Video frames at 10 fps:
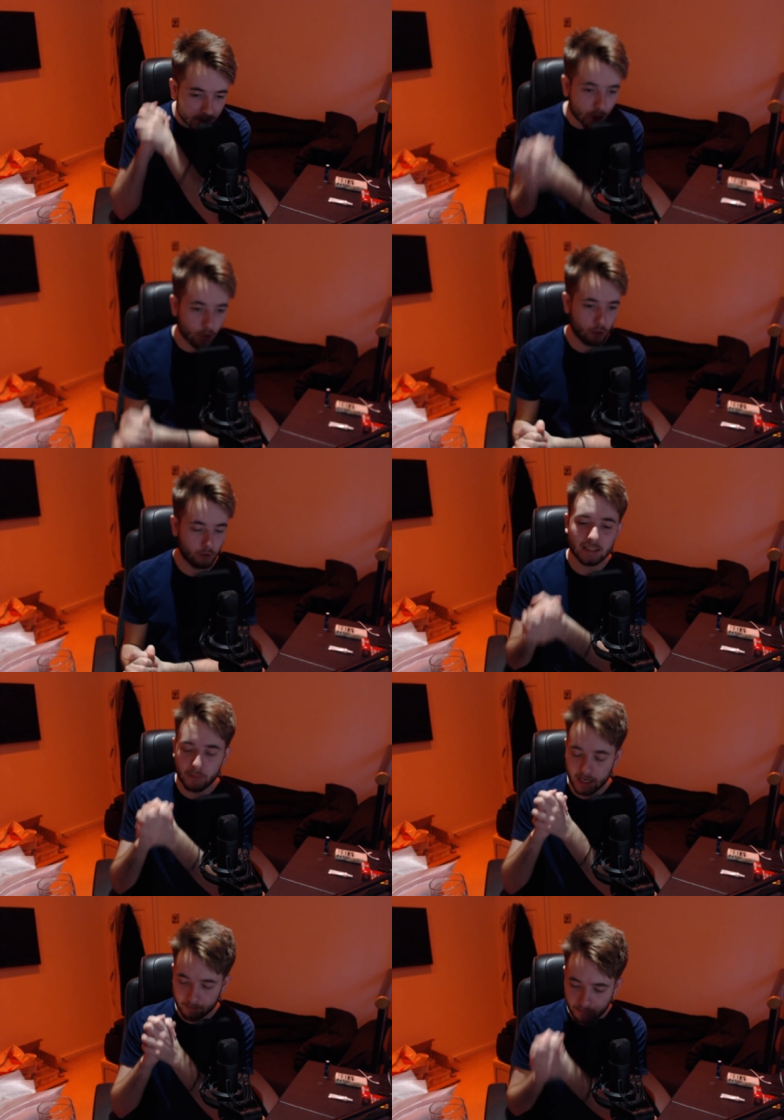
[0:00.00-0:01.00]
to do is
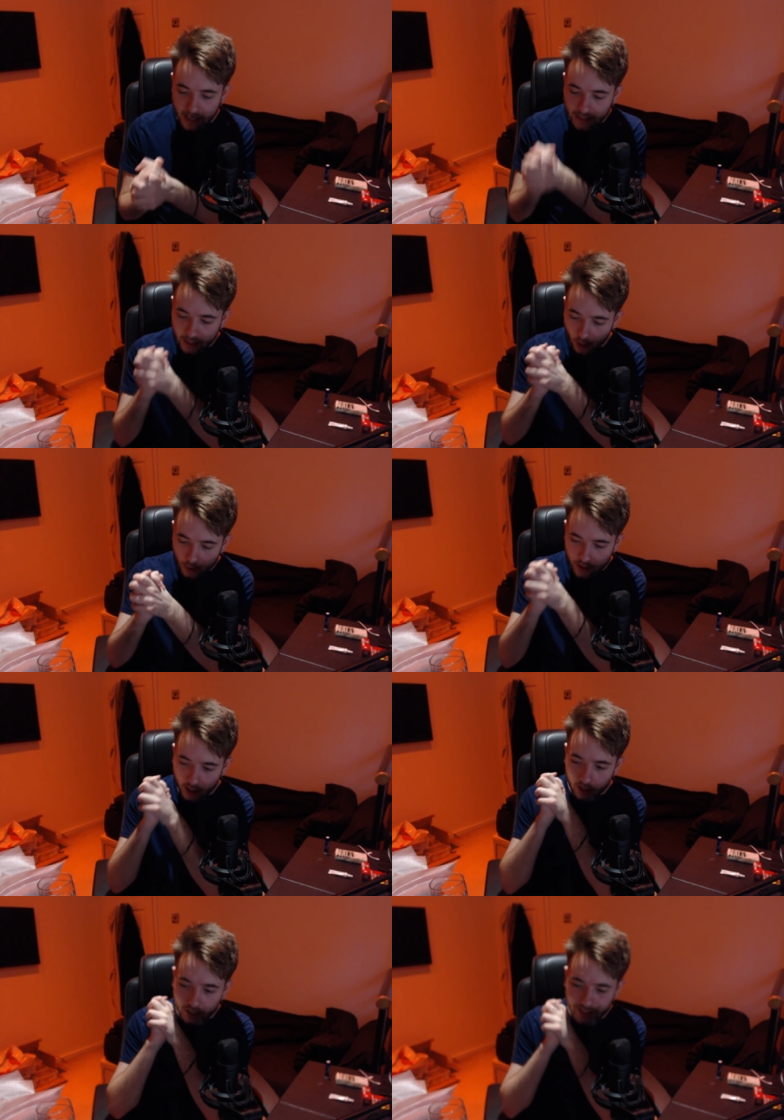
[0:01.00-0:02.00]
make
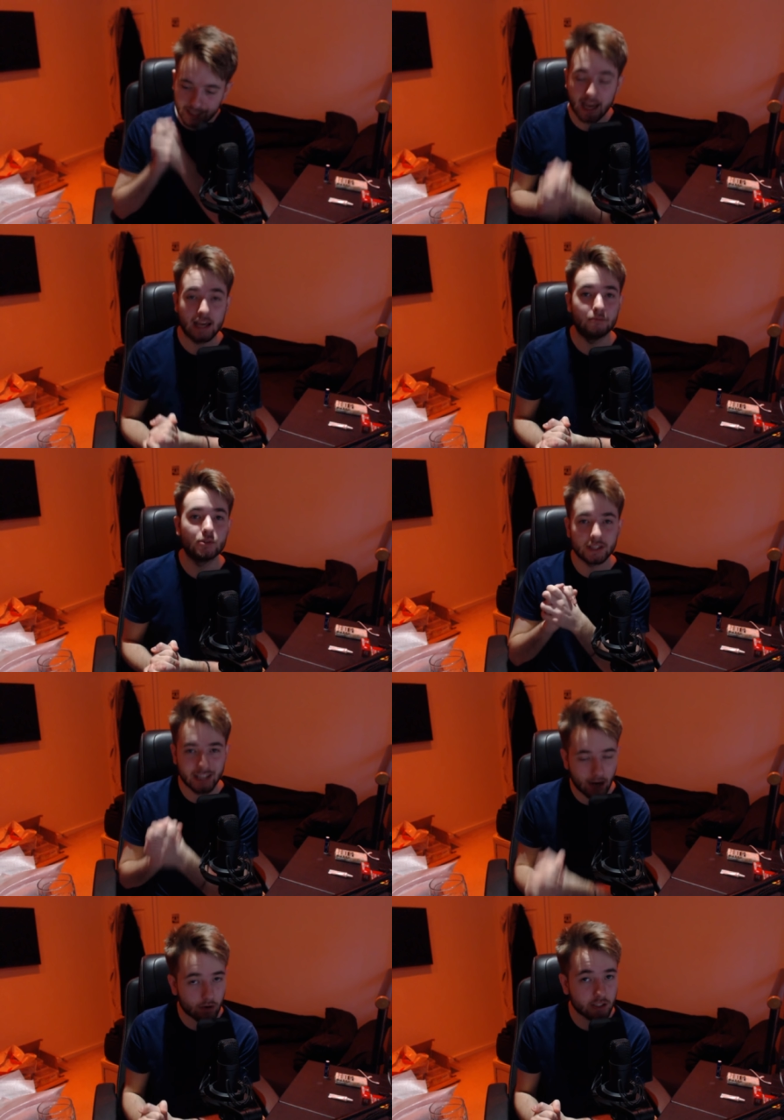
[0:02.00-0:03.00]
mediocre game with a
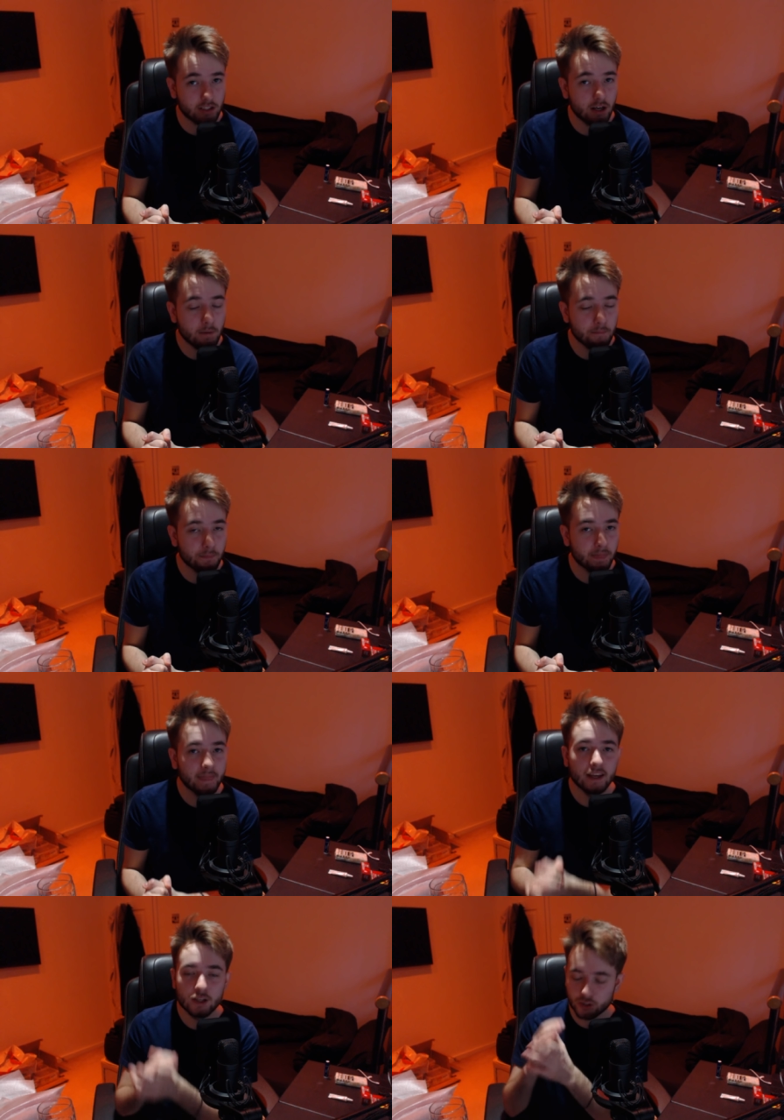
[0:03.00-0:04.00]
character
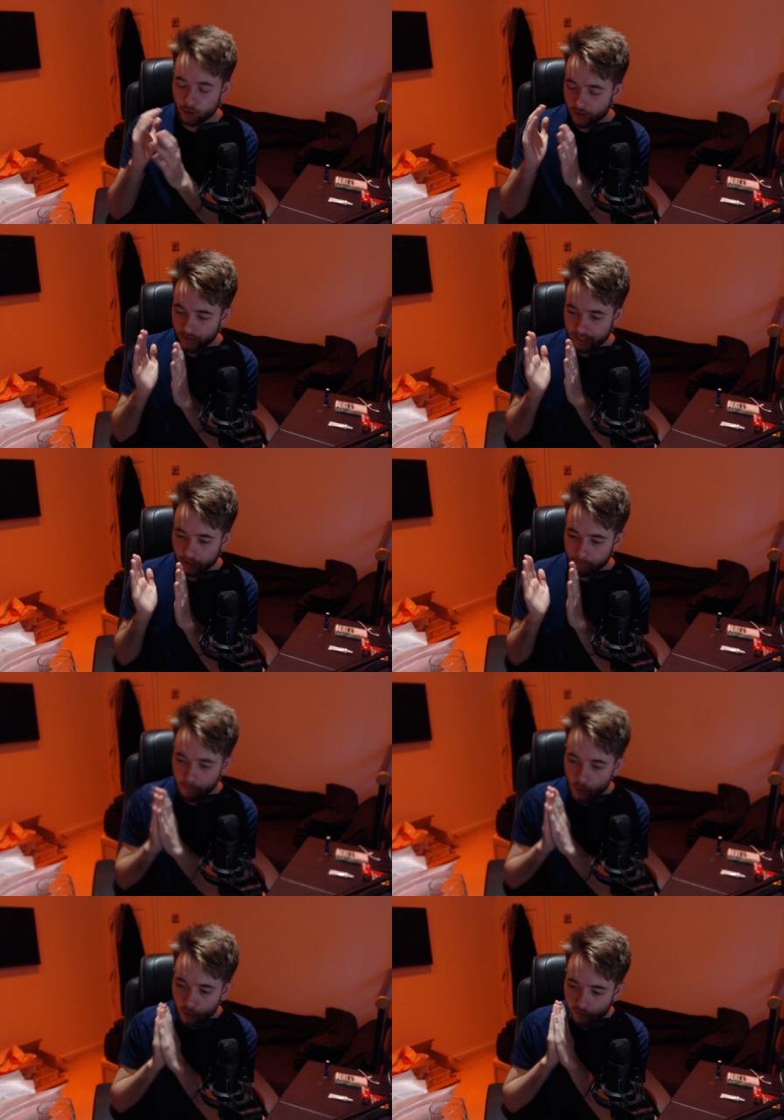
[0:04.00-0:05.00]
so that they can
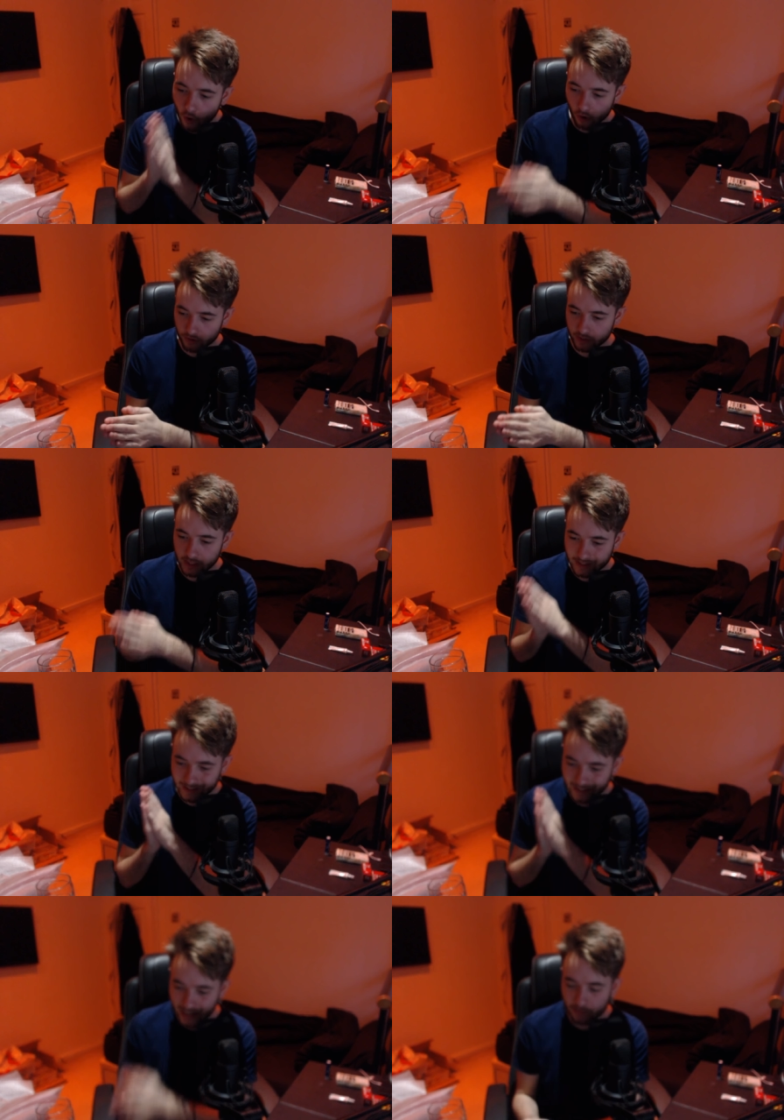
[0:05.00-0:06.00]
move on
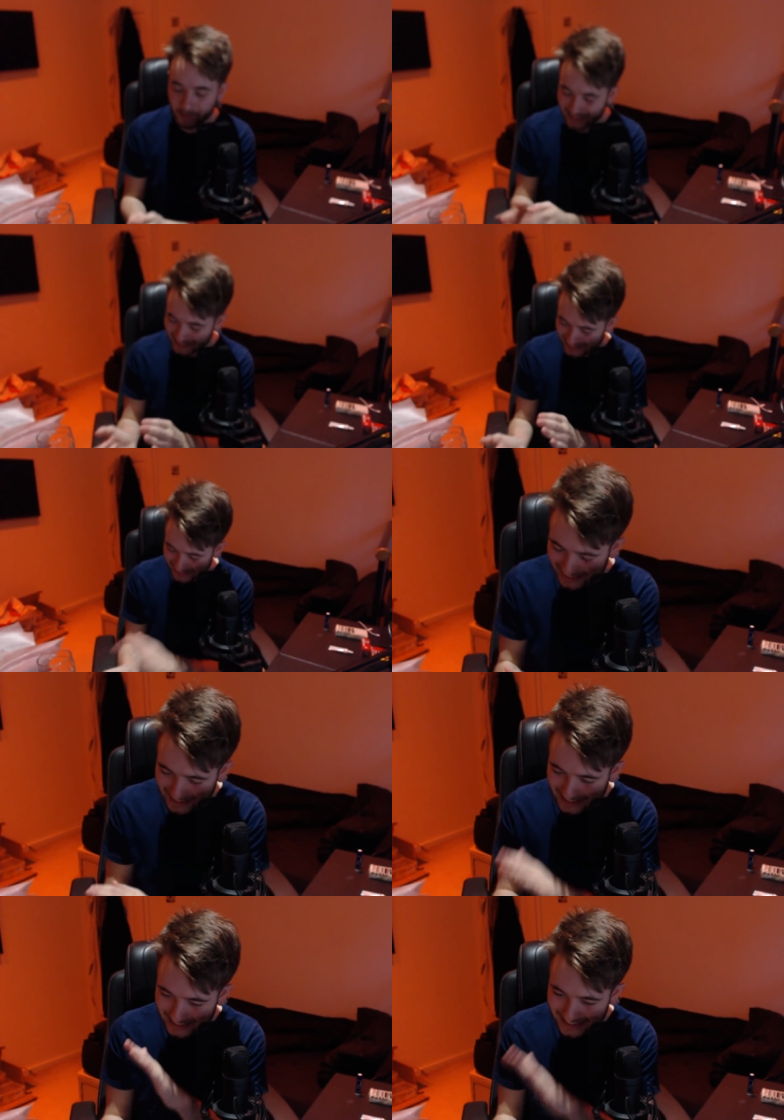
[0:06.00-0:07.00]
to the next because
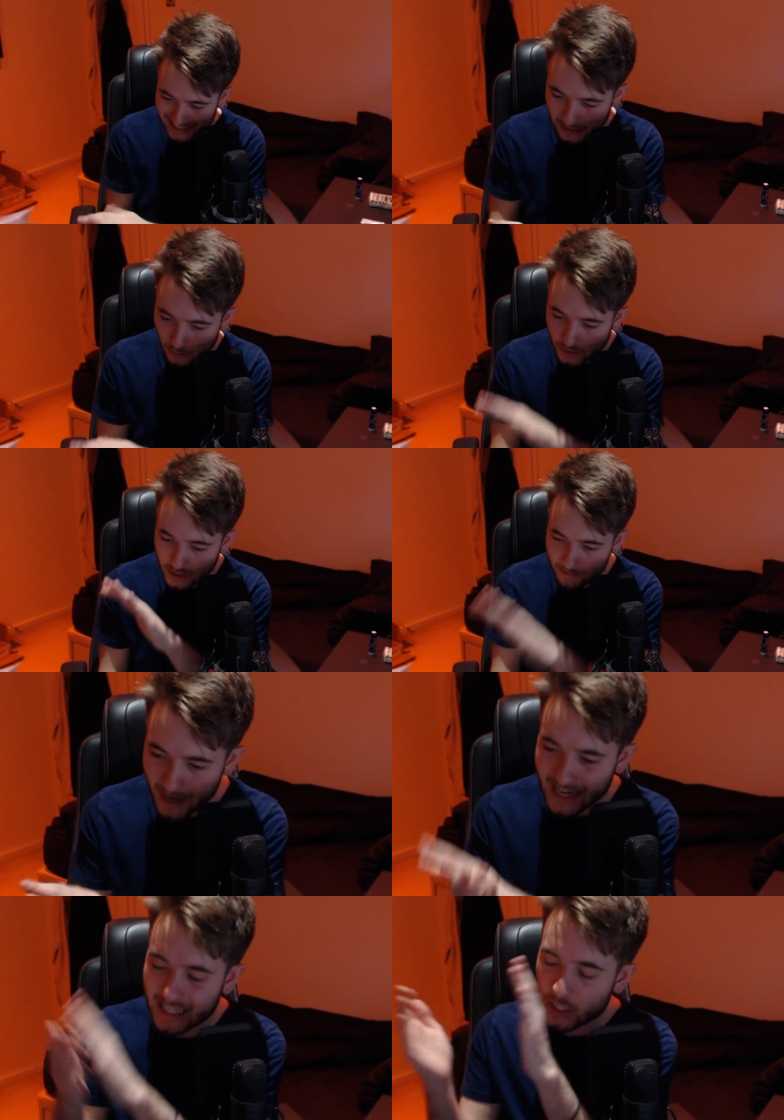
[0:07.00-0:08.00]
that's how you
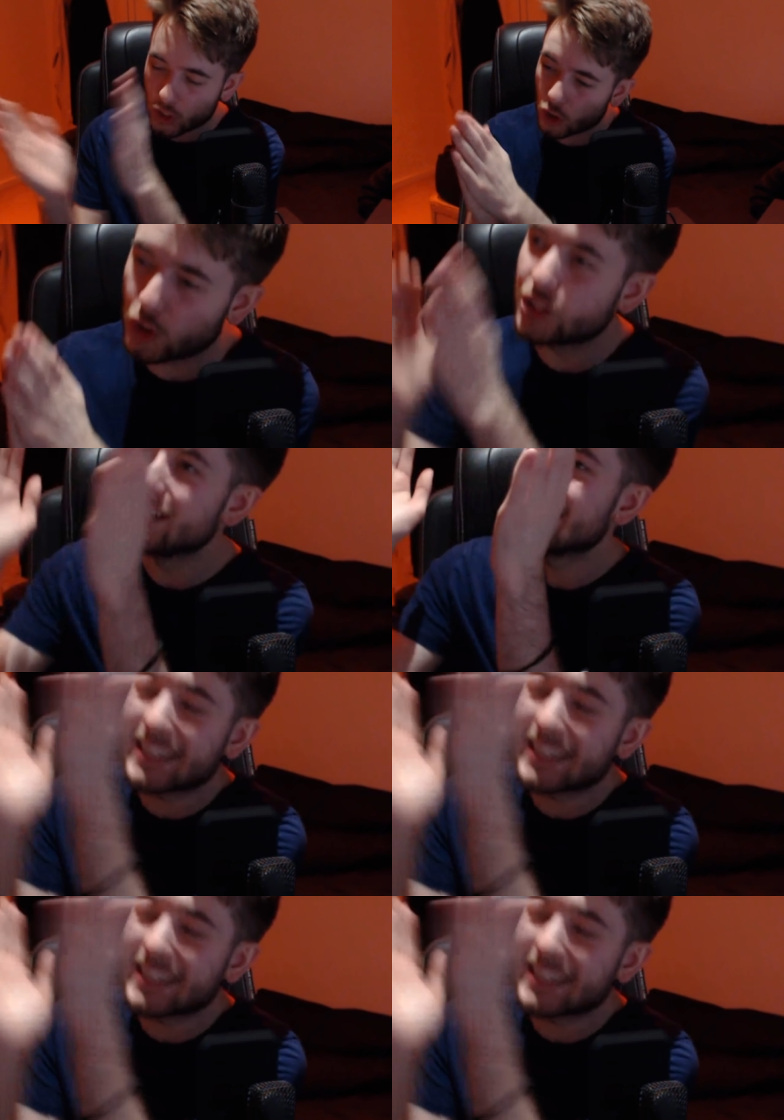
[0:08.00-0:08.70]
make good